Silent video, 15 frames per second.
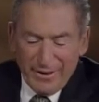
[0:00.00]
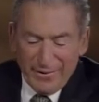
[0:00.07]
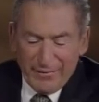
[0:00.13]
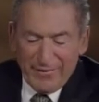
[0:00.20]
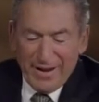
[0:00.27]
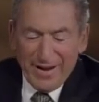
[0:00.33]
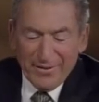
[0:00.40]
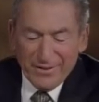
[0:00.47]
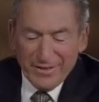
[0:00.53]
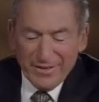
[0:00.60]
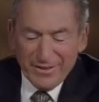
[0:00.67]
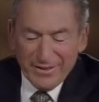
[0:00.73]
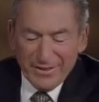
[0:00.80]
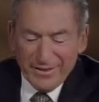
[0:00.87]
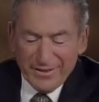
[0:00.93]

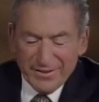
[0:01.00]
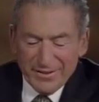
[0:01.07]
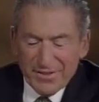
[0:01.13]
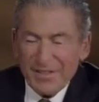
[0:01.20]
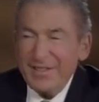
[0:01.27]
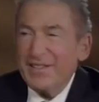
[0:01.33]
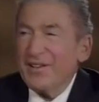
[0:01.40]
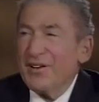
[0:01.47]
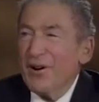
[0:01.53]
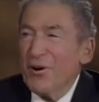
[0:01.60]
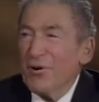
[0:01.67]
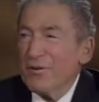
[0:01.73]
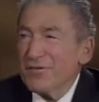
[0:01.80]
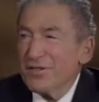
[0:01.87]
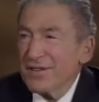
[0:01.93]
founding
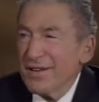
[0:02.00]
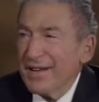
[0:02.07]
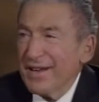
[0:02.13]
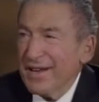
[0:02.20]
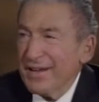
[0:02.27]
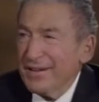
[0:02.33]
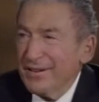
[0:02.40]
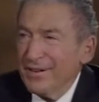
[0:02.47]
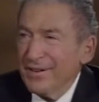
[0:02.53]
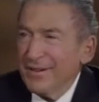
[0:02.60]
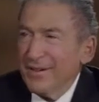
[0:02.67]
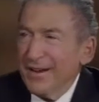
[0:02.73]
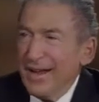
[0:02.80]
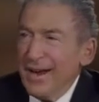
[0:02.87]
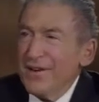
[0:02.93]
CEO of SCAN.
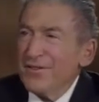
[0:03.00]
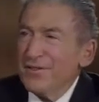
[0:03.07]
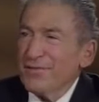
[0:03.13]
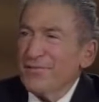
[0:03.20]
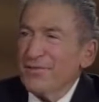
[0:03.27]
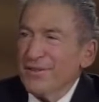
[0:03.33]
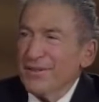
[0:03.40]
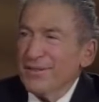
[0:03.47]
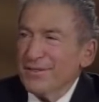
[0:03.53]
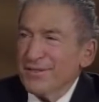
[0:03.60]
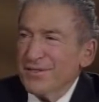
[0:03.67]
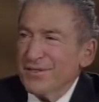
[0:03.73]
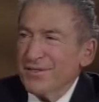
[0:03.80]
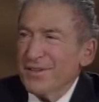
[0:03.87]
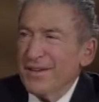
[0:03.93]
How does it feel to
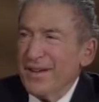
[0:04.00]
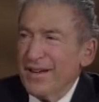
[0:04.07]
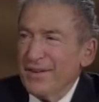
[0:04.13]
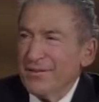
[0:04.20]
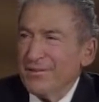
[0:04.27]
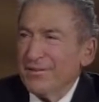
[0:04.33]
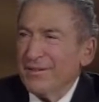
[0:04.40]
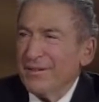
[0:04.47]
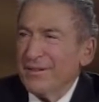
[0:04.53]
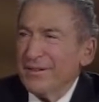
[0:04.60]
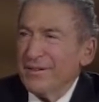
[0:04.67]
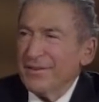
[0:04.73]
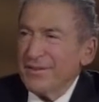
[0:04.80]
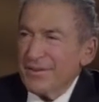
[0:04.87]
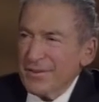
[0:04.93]
see how
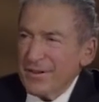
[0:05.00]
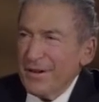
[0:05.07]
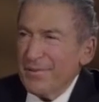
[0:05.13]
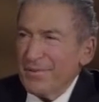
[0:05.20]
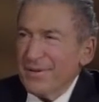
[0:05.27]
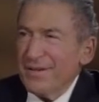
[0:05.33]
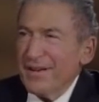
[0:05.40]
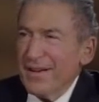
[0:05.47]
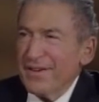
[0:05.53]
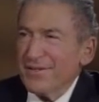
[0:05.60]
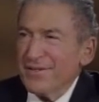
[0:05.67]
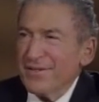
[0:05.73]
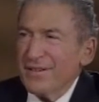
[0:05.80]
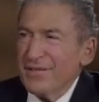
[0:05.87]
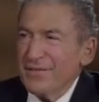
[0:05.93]
this company
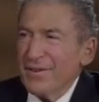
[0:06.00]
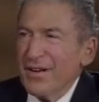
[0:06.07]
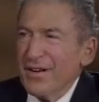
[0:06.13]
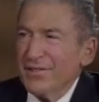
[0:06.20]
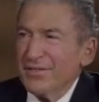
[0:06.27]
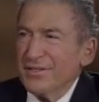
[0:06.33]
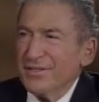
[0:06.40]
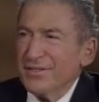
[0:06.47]
has evolved and